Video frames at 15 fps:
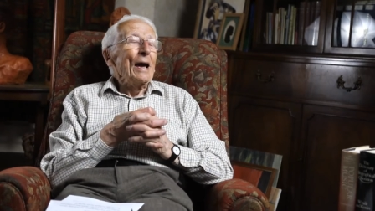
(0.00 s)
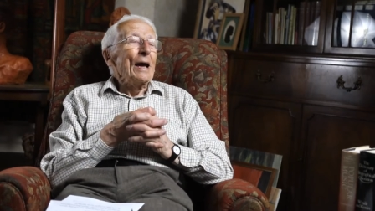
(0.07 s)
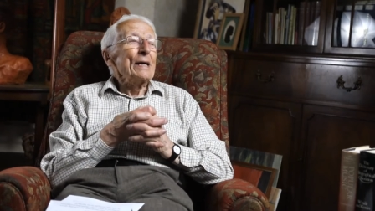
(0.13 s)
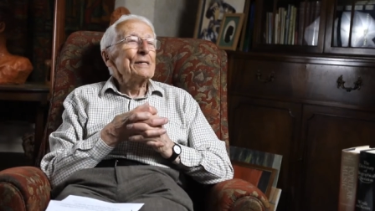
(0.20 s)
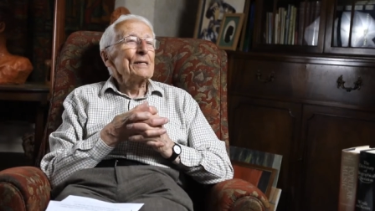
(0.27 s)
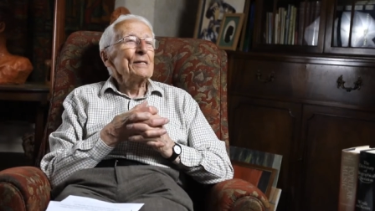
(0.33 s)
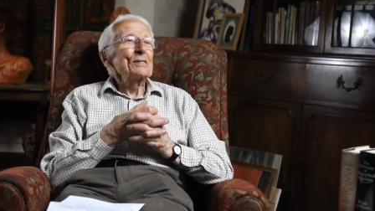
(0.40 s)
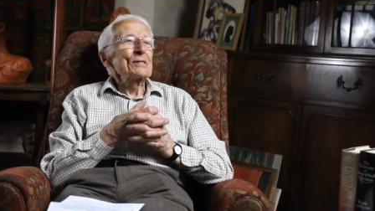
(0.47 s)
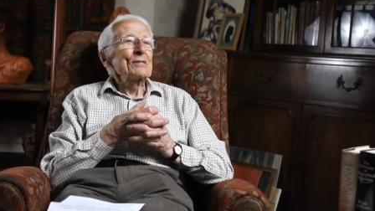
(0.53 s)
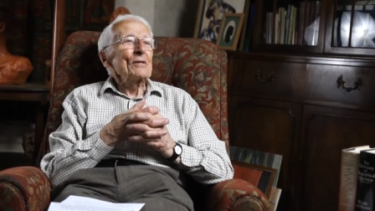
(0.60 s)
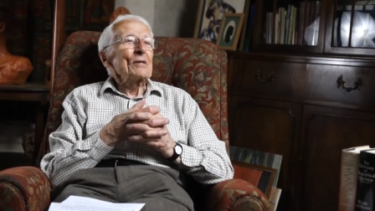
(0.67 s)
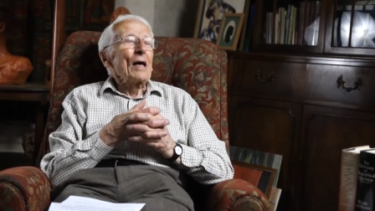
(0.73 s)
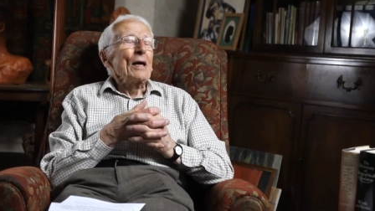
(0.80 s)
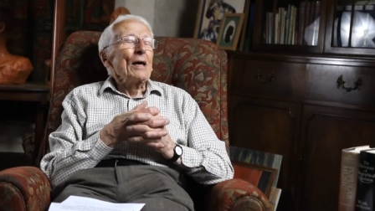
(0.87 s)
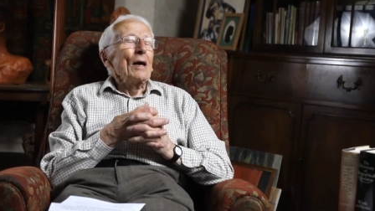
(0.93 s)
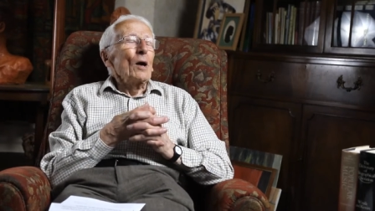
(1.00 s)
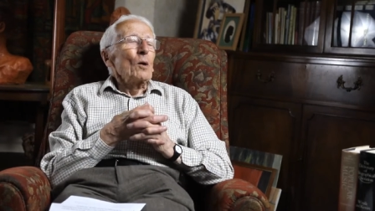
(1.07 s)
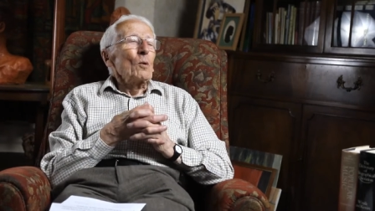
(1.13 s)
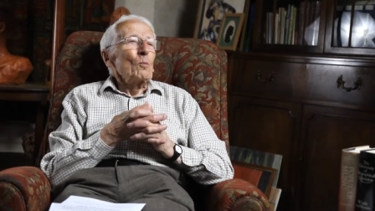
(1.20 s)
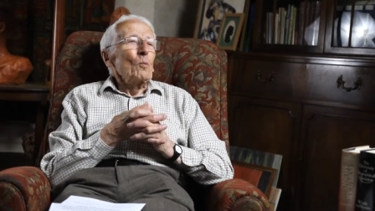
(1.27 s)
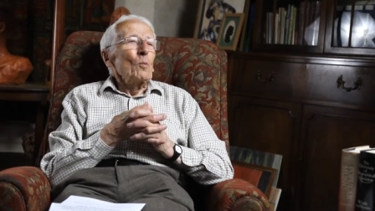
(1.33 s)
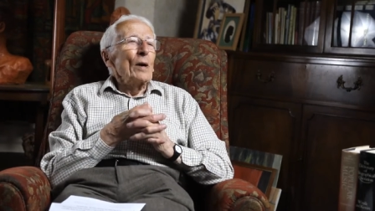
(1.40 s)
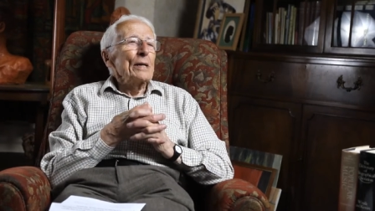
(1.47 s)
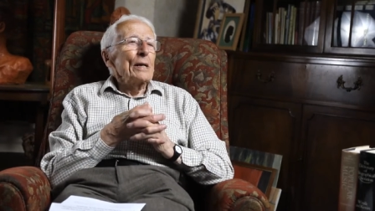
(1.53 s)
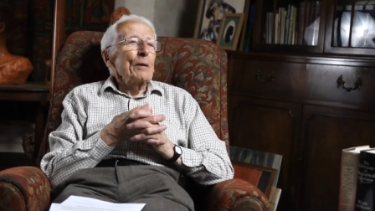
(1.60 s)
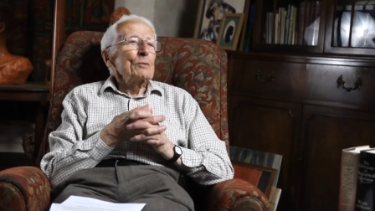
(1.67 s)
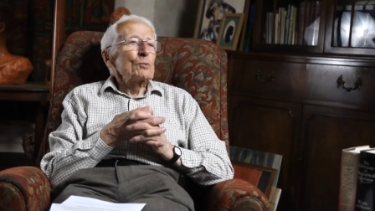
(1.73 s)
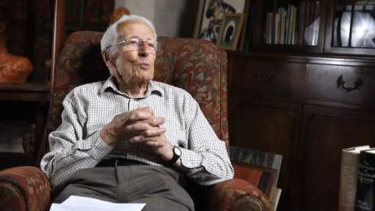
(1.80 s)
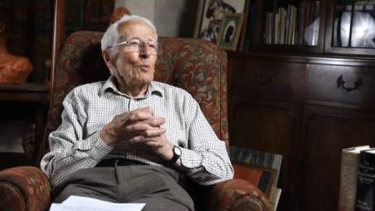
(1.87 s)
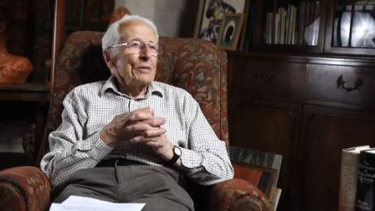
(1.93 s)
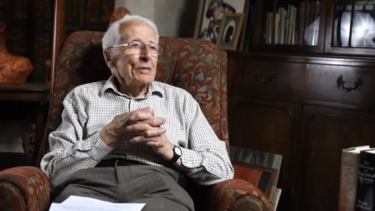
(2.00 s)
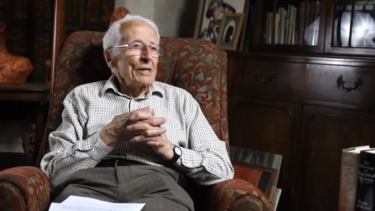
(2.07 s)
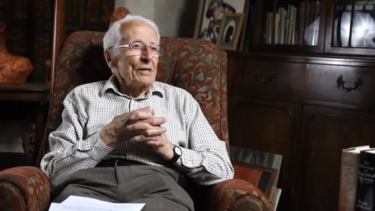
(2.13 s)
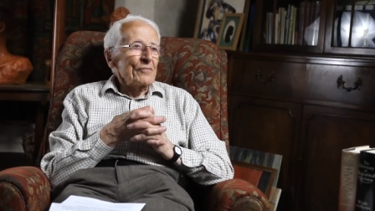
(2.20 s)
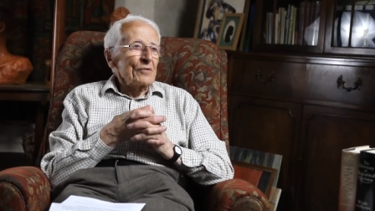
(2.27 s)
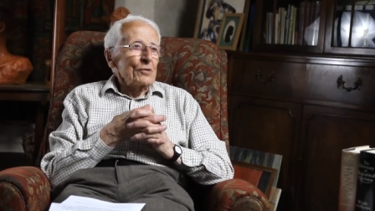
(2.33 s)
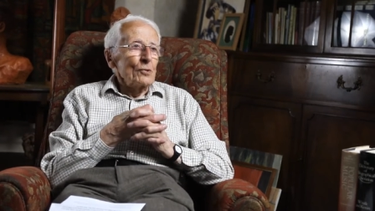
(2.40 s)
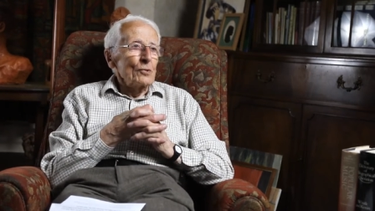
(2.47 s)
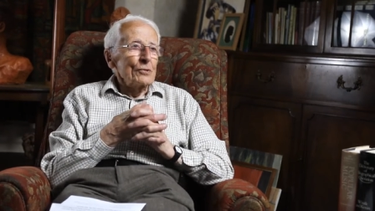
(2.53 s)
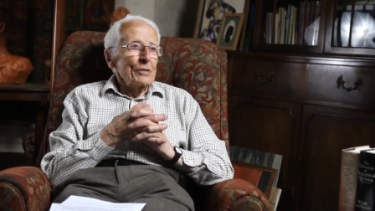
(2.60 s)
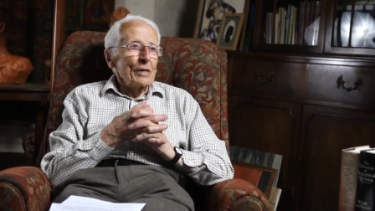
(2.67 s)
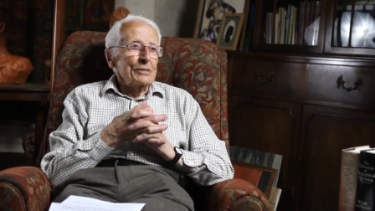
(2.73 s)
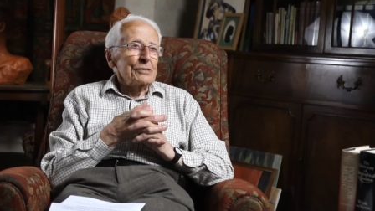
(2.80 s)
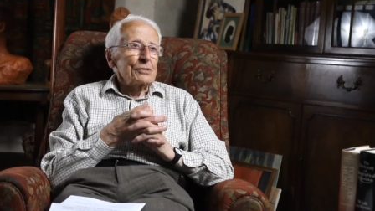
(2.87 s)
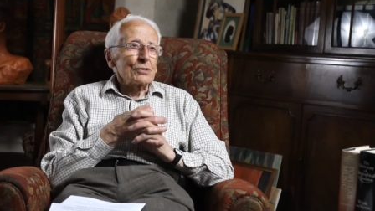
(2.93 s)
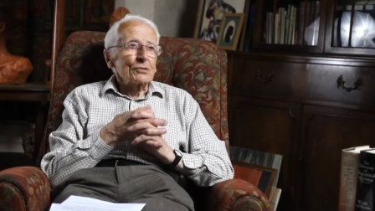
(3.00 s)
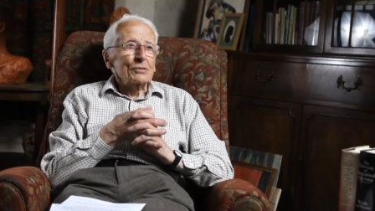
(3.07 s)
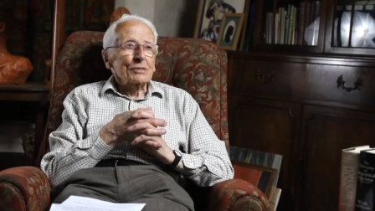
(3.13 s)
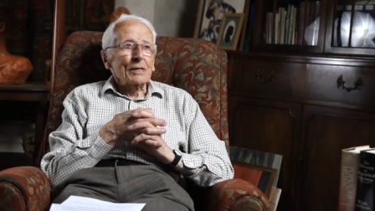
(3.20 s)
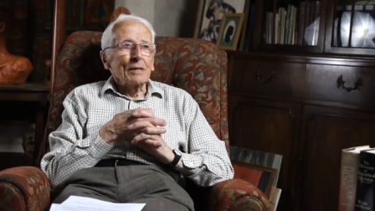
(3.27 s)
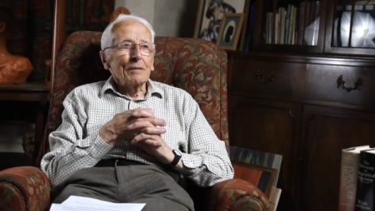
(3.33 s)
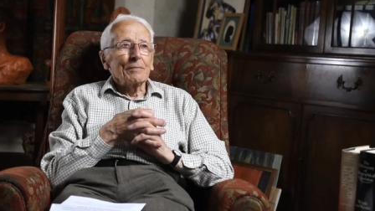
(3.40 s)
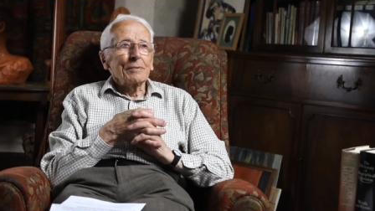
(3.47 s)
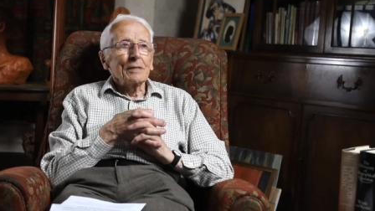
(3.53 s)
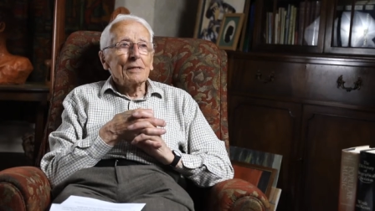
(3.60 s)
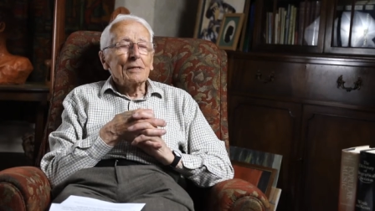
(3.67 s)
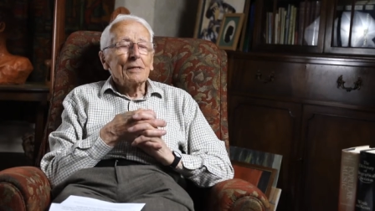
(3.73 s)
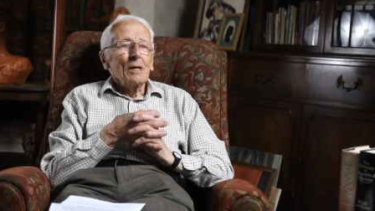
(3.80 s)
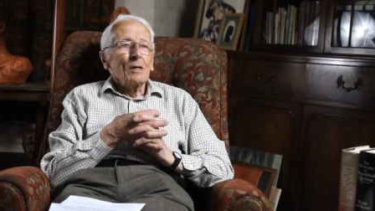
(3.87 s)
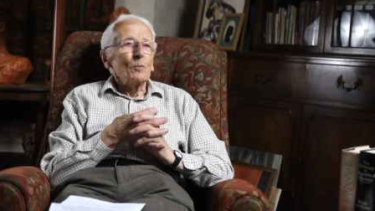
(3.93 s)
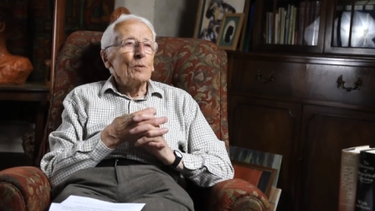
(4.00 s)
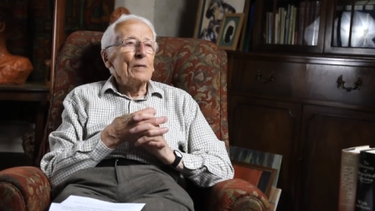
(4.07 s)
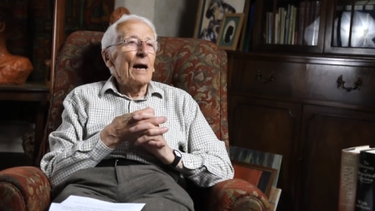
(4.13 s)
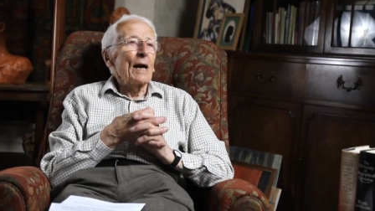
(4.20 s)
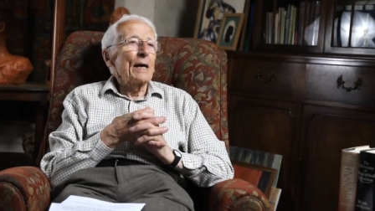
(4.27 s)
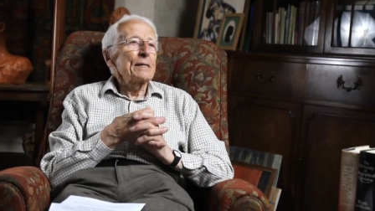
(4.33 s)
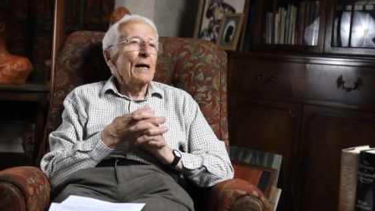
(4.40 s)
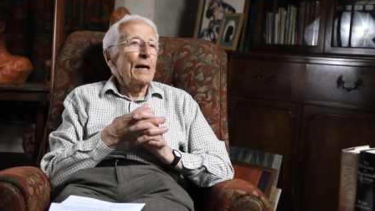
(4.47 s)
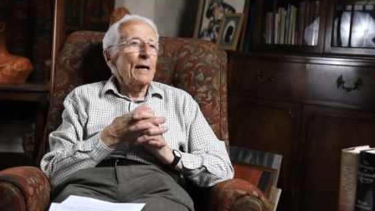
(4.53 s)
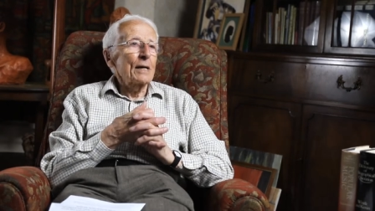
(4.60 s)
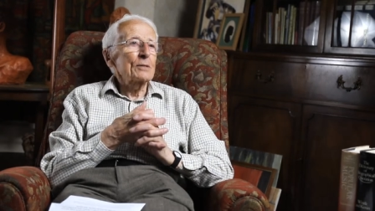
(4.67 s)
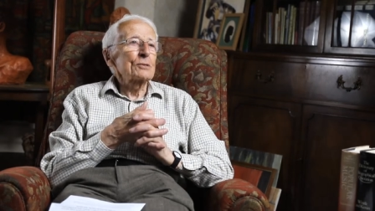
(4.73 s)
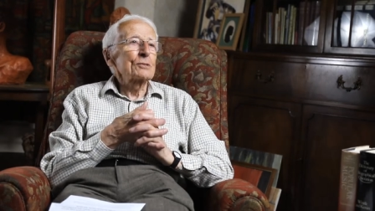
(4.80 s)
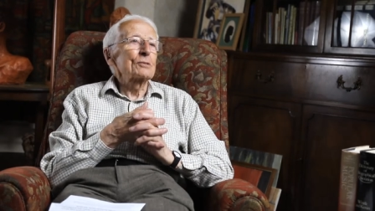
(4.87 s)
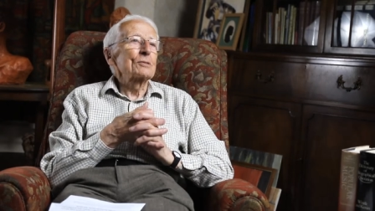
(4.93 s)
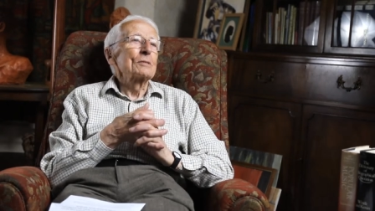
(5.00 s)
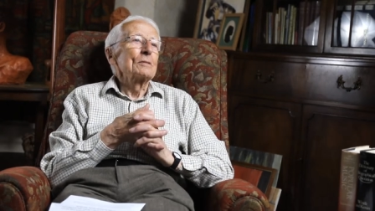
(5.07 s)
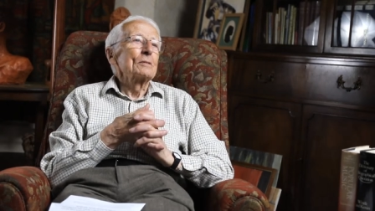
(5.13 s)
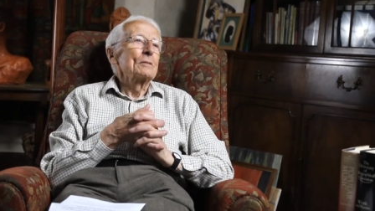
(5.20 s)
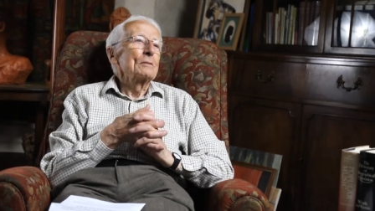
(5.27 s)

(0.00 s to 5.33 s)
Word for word: It is that when I was working for Cornhill Insurance Company, we had a house